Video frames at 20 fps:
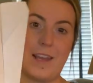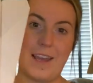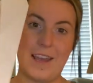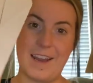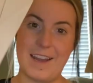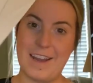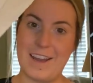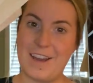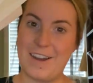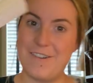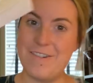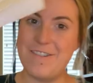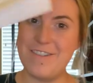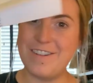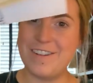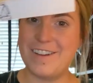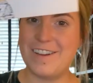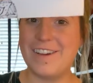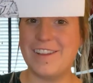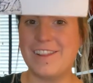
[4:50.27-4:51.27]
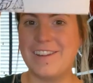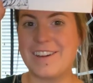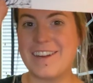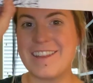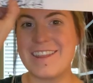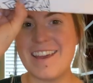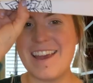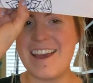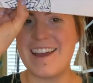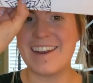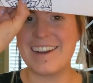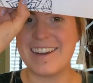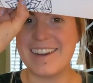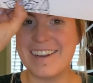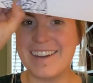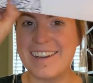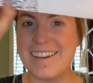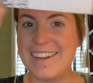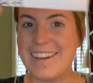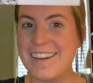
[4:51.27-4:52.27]
And now, look at that.
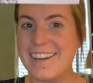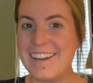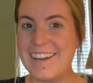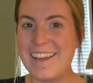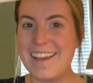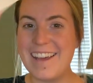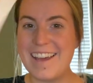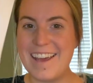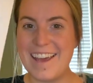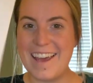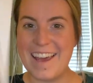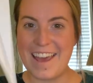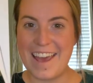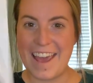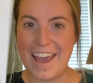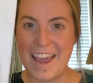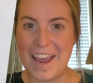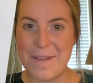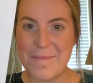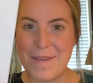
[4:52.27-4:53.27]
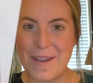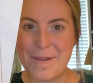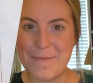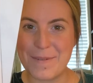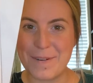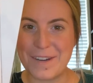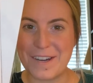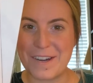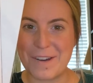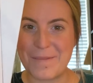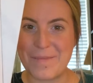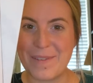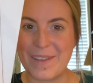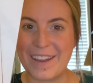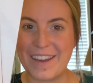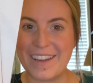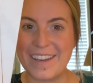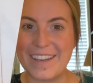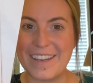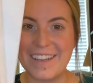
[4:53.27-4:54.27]
A paper
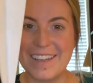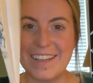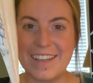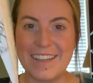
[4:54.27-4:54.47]
airplane.